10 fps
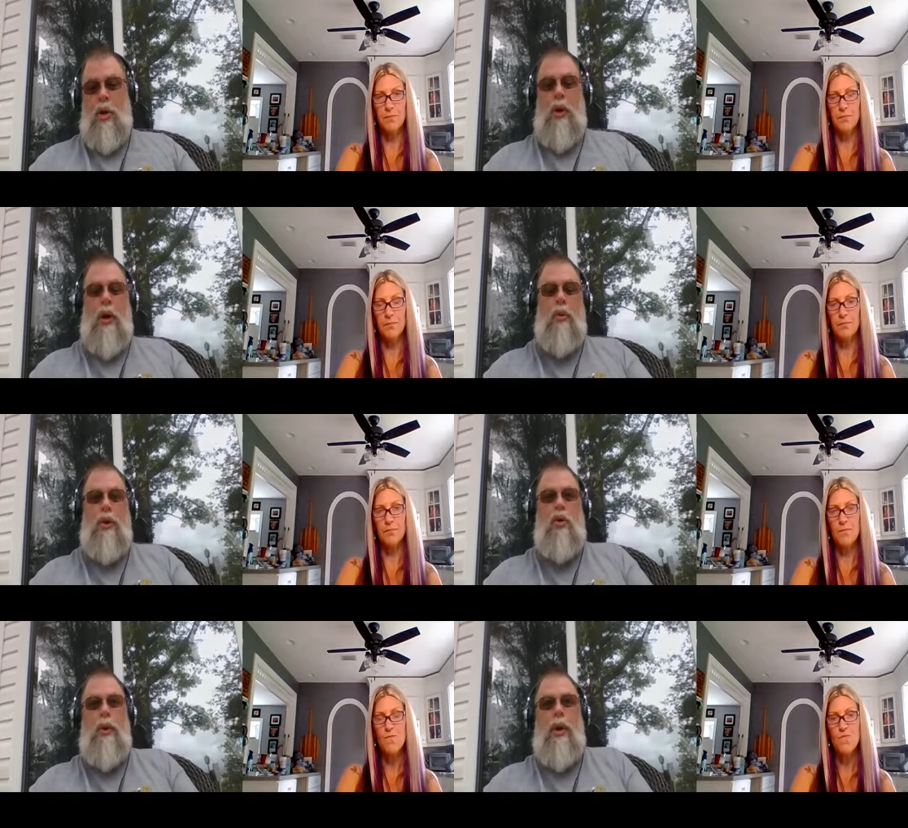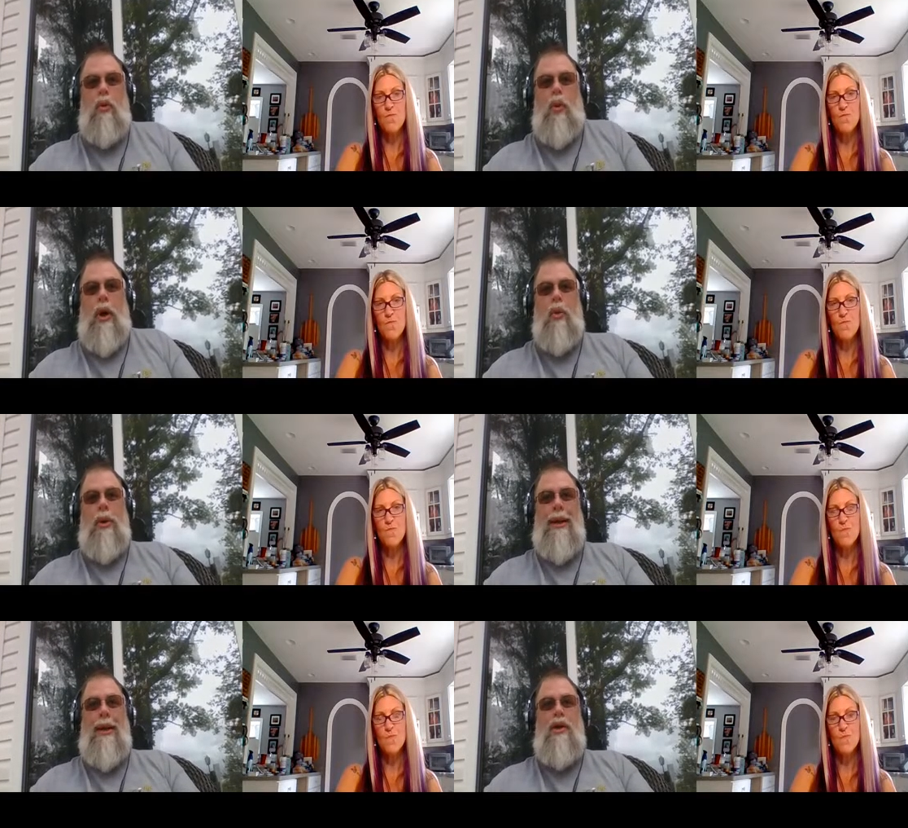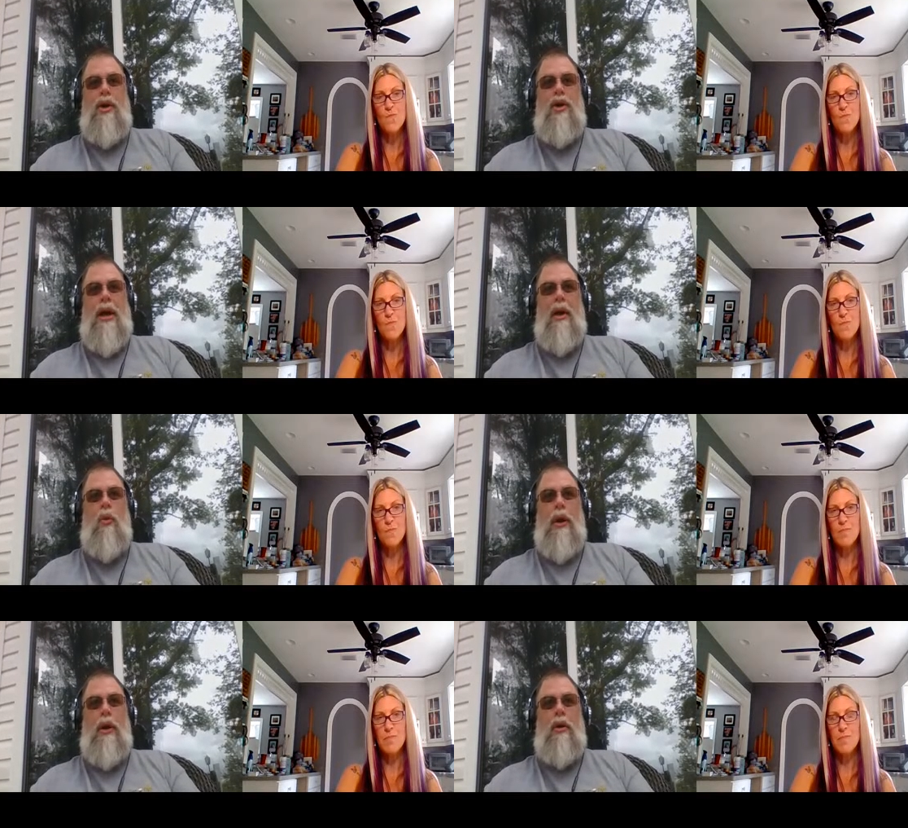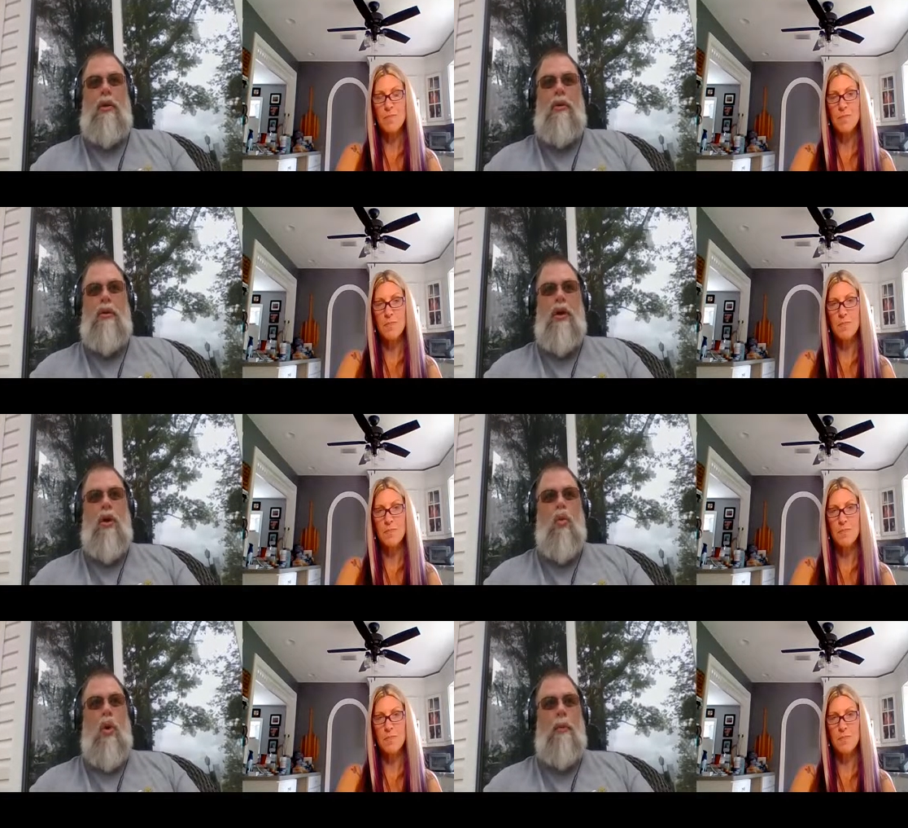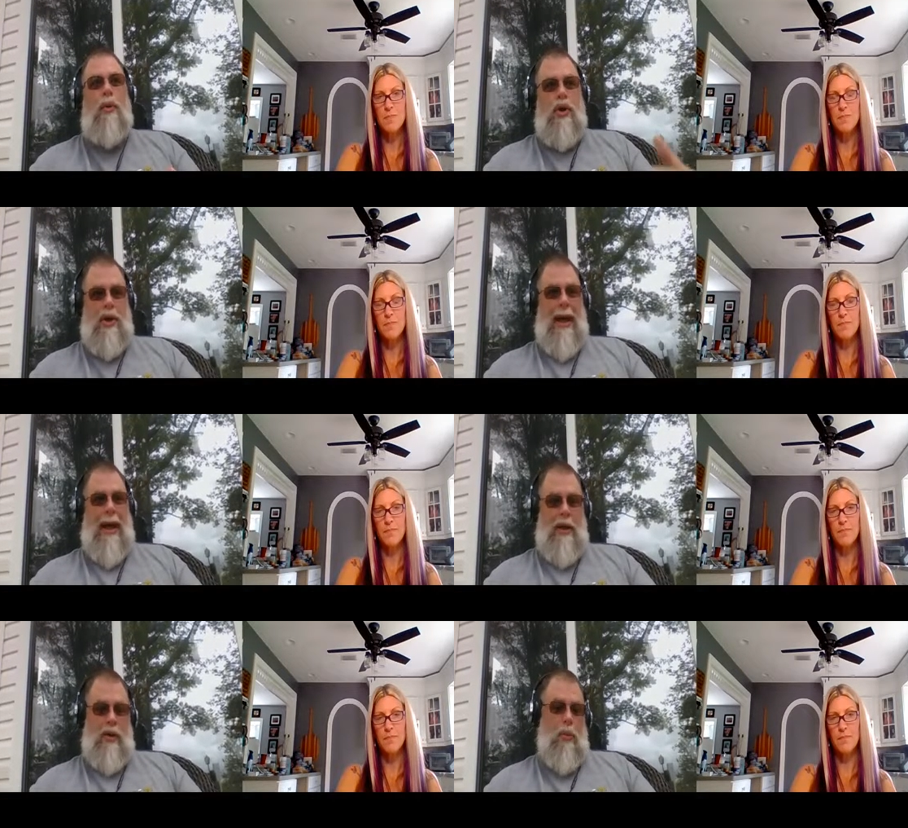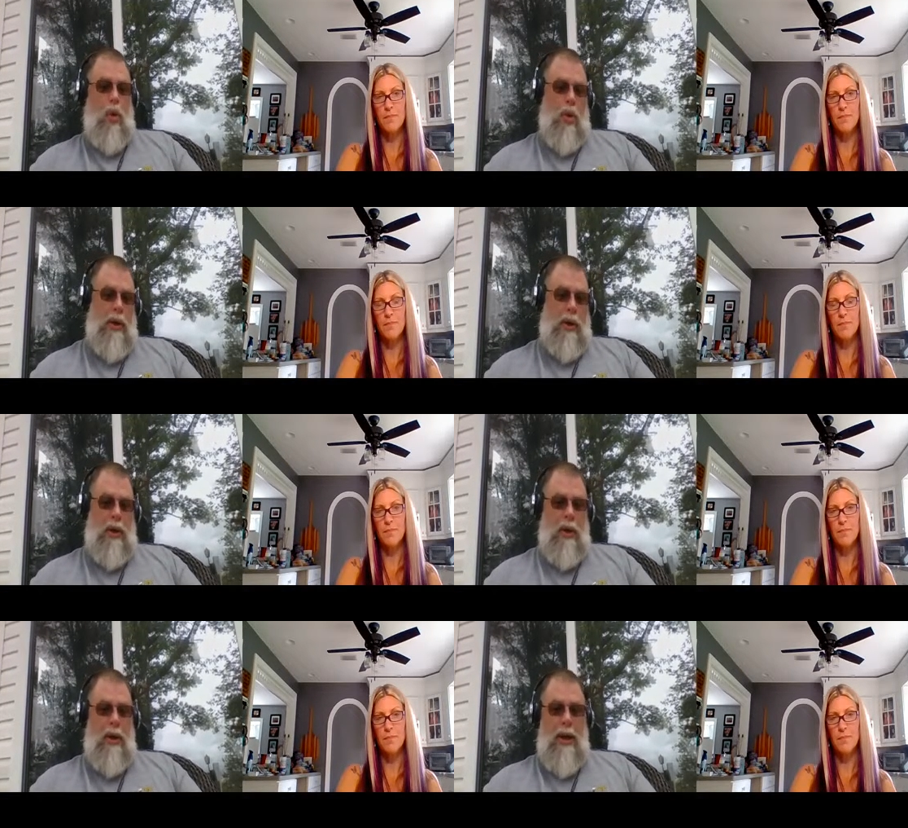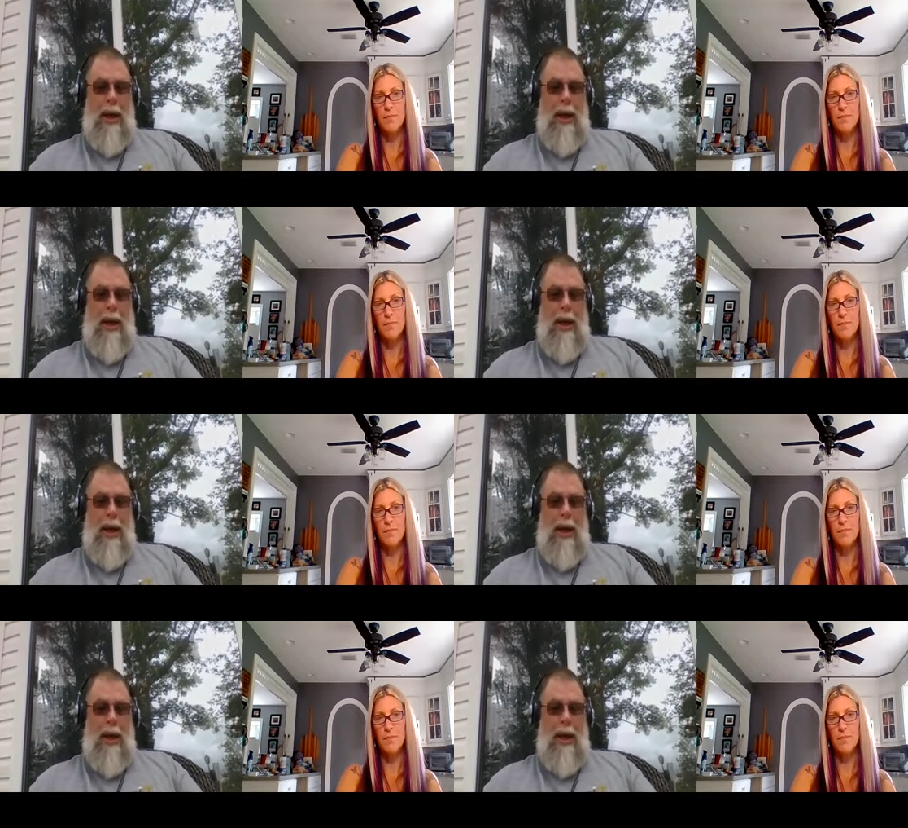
Speaker 1: So in other words, we don't need to say, well, you know, one person has more